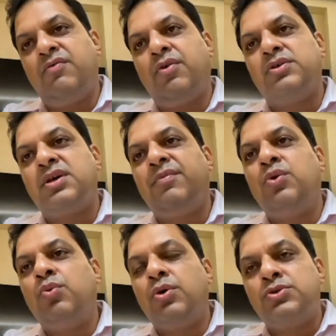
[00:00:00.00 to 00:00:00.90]
for someone
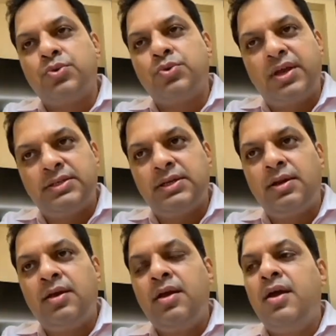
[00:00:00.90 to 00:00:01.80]
who wants to exit.
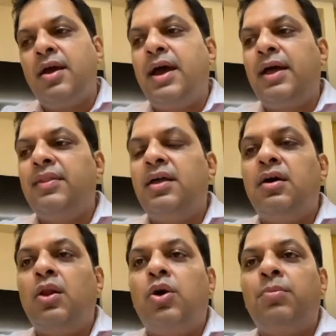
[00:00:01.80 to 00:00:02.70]
And then
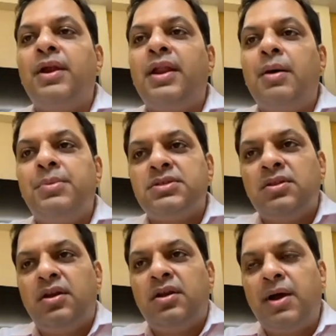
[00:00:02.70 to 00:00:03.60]
the allotment happens in
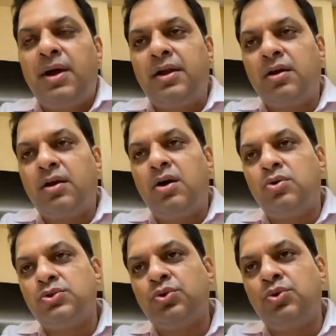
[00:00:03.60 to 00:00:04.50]
the demat
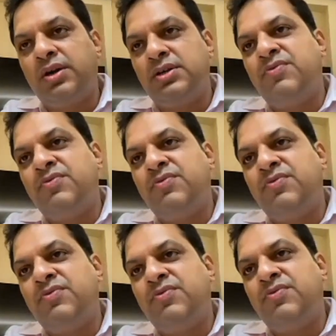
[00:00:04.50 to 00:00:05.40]
account. So it's one
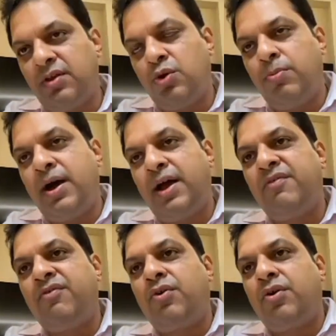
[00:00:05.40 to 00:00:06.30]
view. Whether you buy
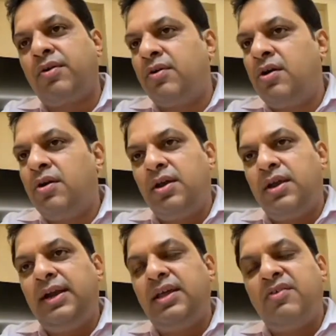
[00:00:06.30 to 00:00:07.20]
for
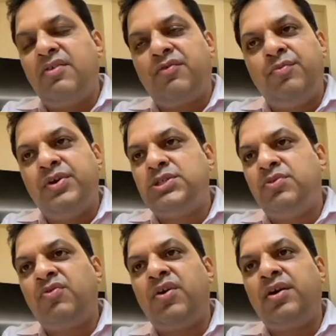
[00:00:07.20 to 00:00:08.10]
ETF from
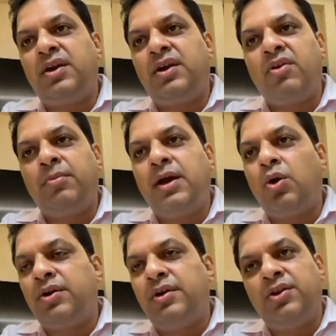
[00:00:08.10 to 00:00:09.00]
whichever fund, it will be
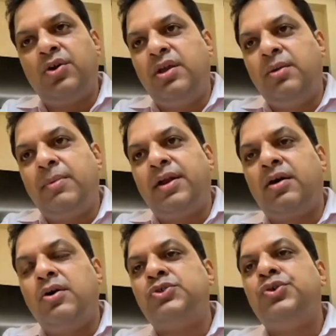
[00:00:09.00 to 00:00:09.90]
allotted in your demat
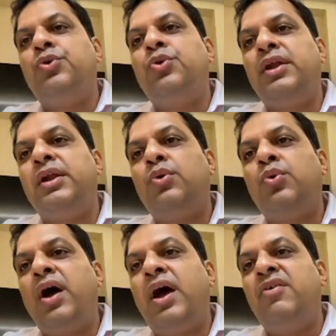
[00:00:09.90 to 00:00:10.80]
account. So you don't need
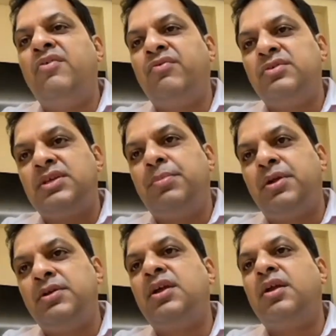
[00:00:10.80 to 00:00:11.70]
to have
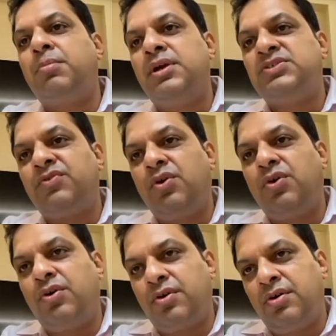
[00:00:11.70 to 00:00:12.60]
separate statements
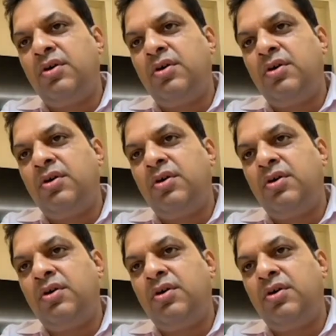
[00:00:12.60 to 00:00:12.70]
for